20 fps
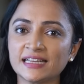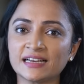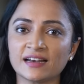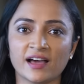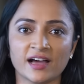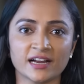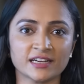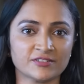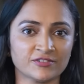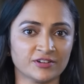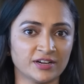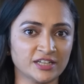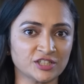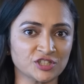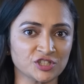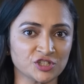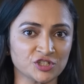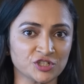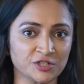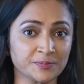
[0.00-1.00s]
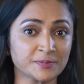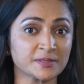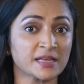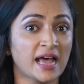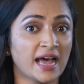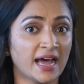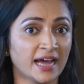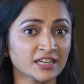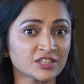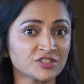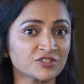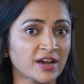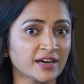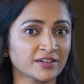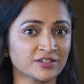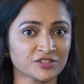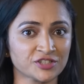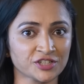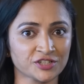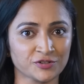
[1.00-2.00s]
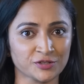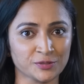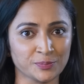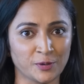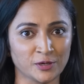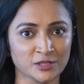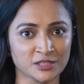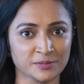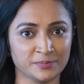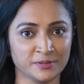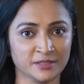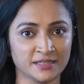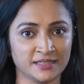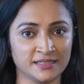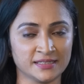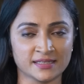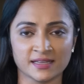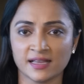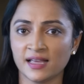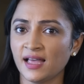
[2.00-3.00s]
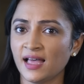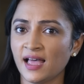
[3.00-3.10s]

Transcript: client relationships and strategic responsibilities